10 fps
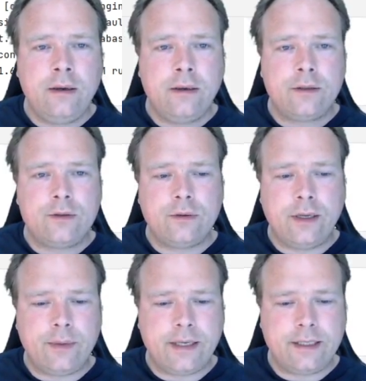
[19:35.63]
to own
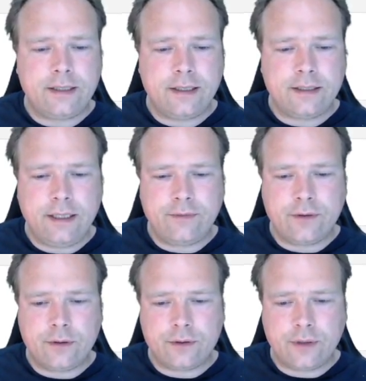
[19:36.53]
application. Let's see if it
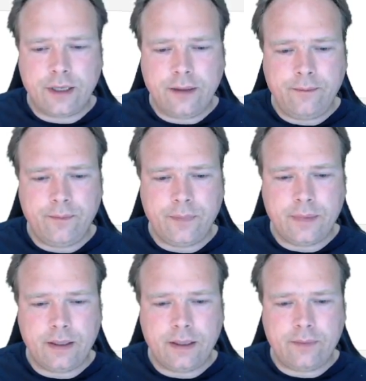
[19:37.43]
goes okay.
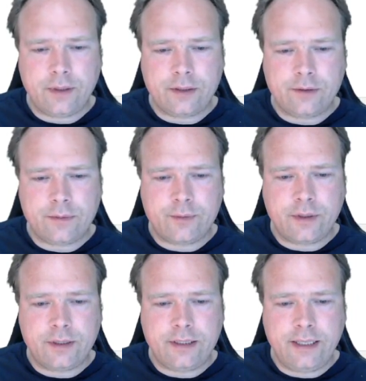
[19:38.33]
And what is the
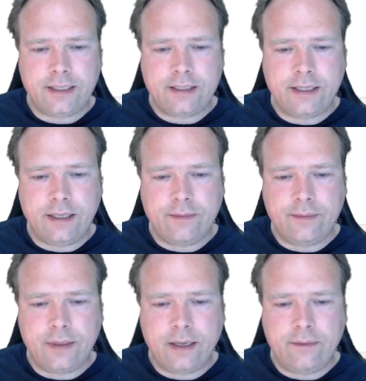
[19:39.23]
response? Yes, here
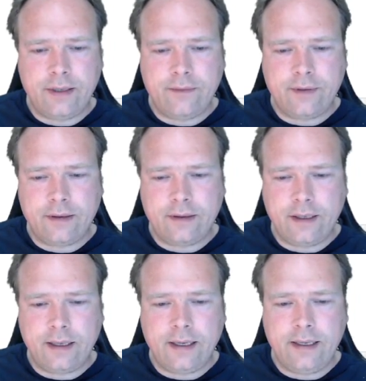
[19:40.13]
we have
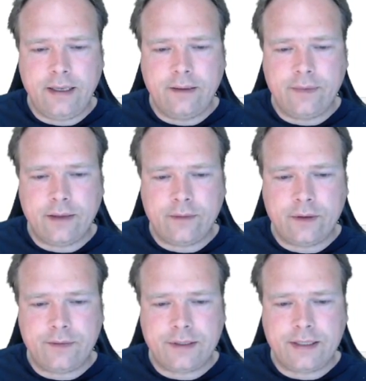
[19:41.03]
an ID and we have all
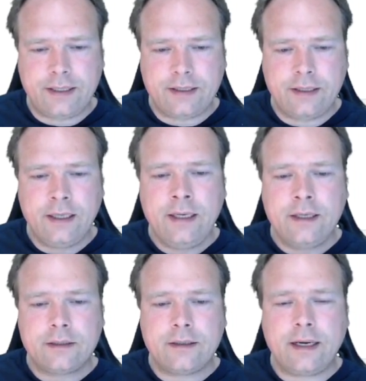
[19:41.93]
of this data.
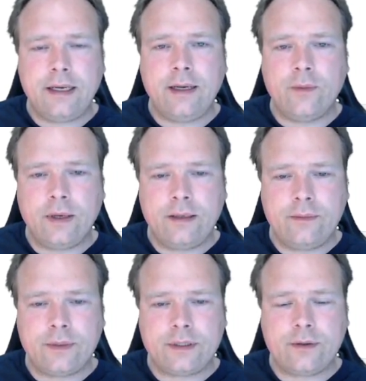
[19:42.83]
So ID1
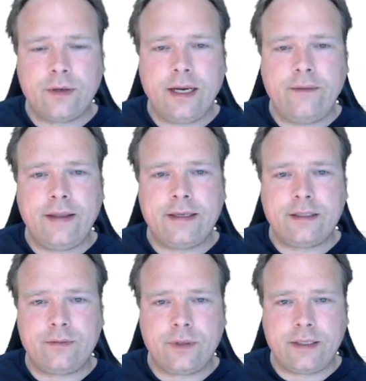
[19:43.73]
was okay. That
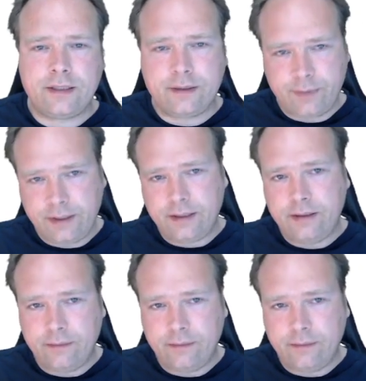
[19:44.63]
is what has been.